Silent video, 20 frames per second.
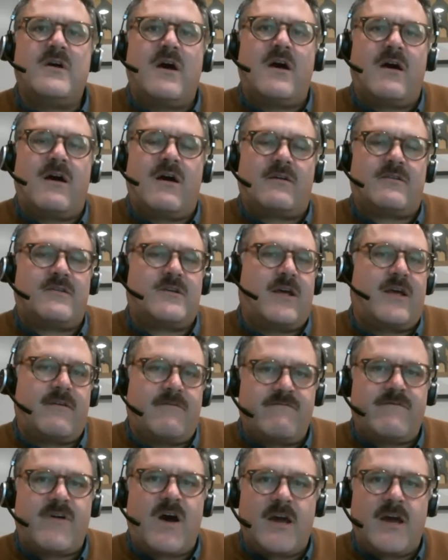kind of
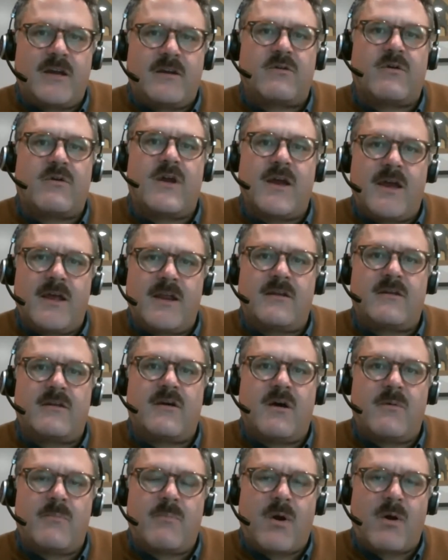fine-grained
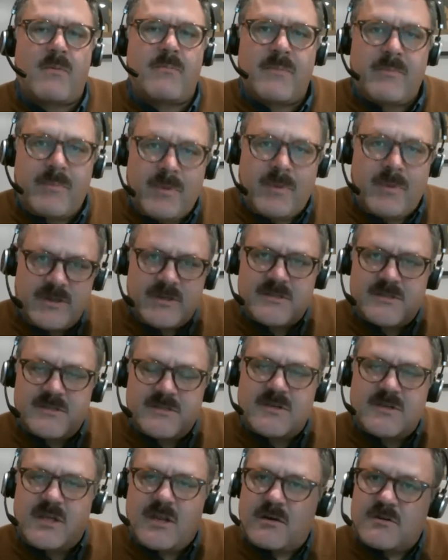apartment buildings,